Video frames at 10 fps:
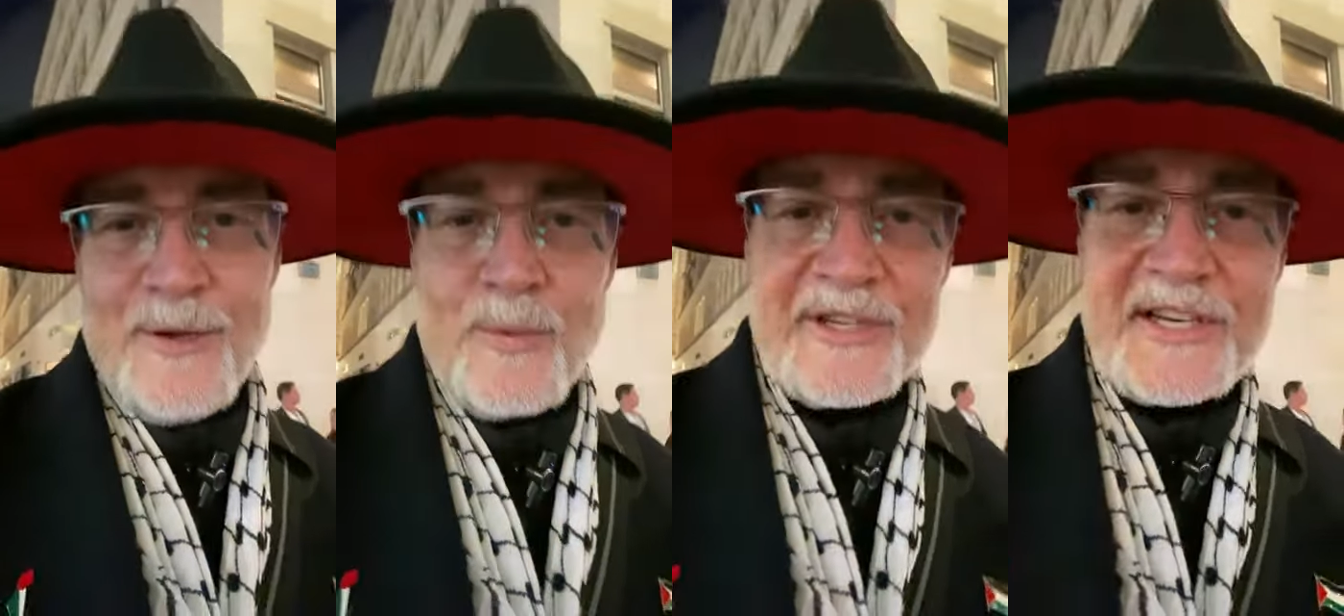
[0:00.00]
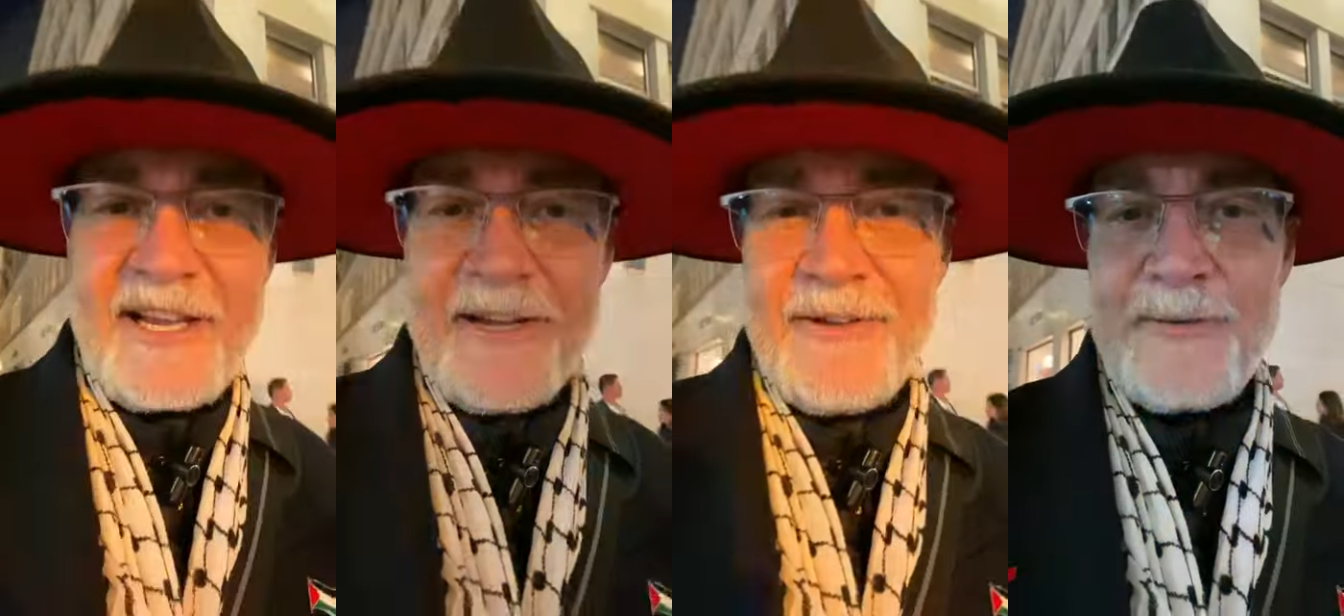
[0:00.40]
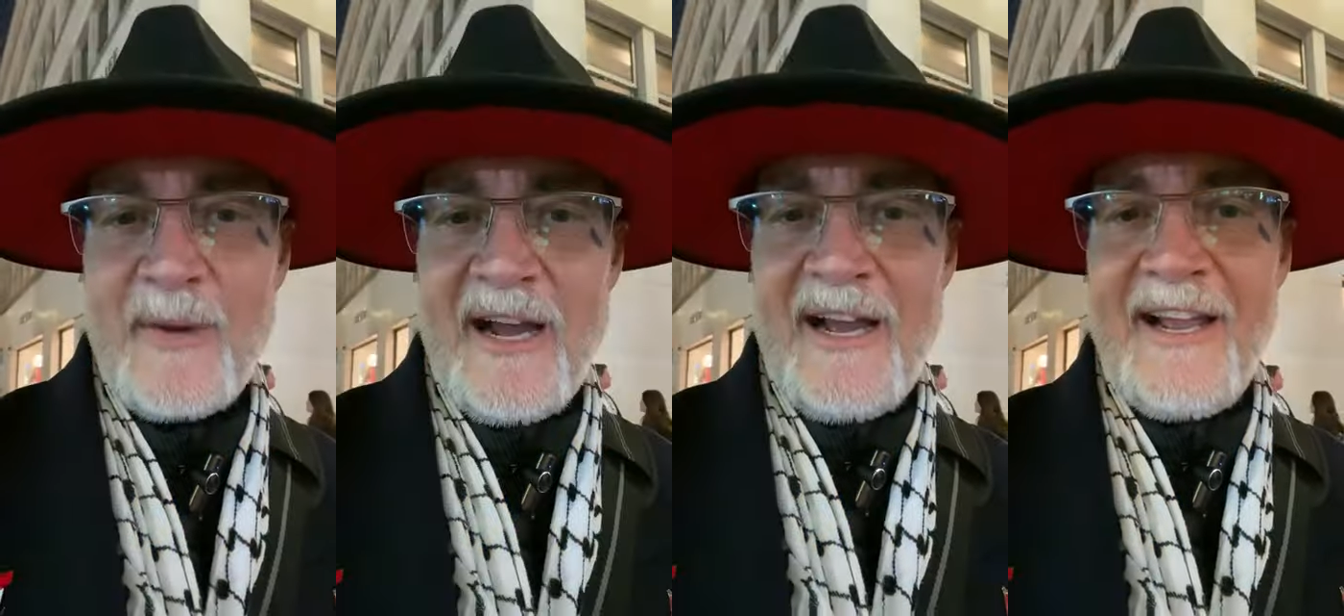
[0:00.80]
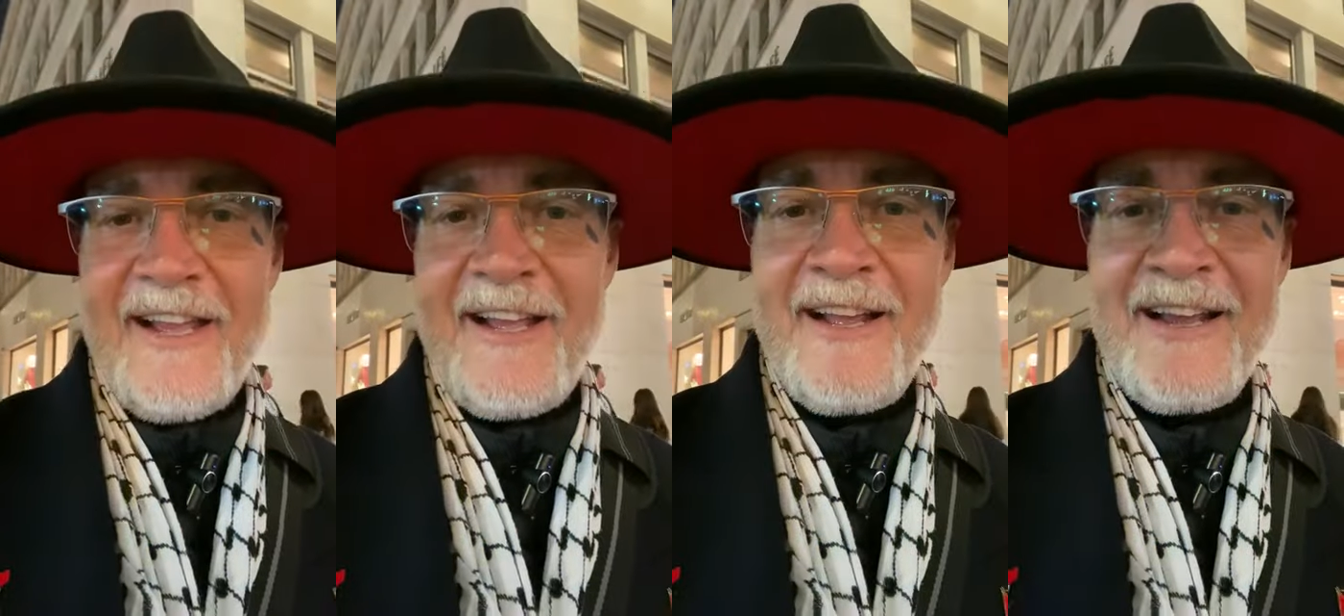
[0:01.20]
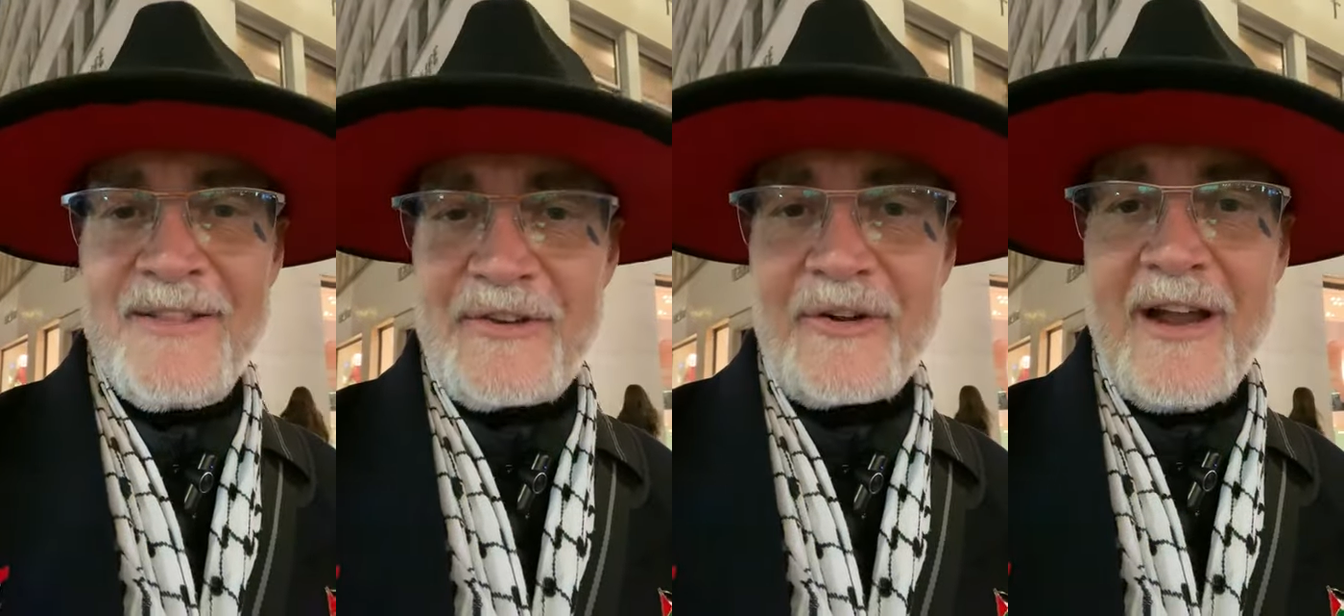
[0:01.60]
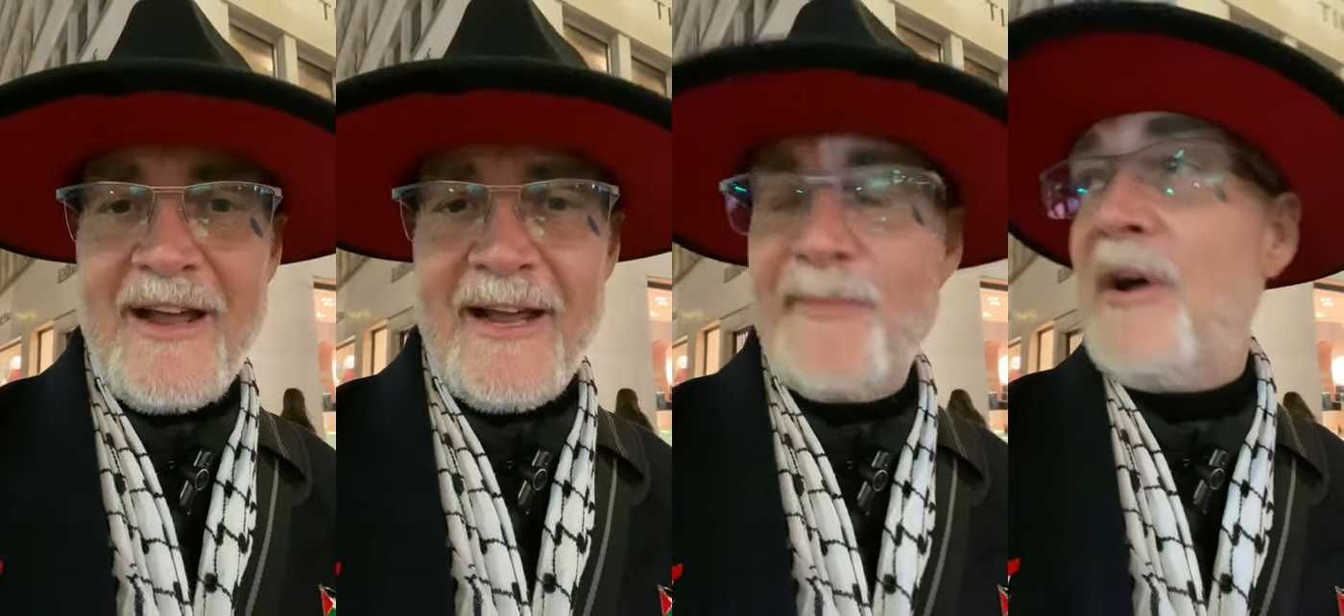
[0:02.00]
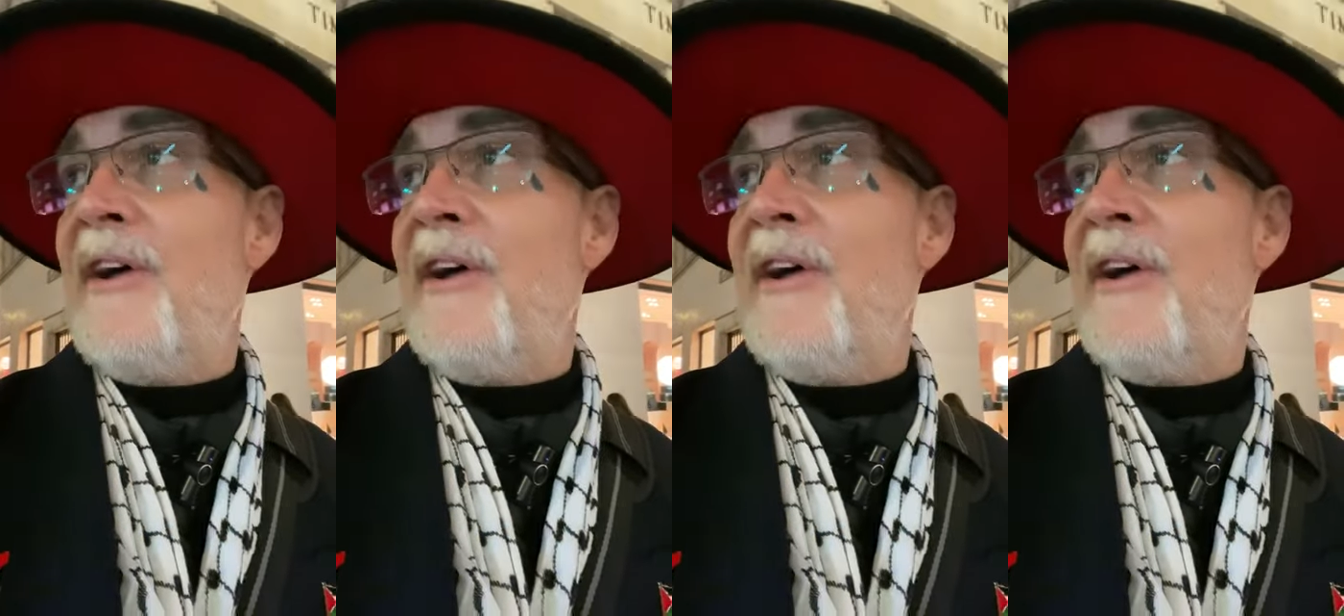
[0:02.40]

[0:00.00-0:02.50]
was killed by the tribe.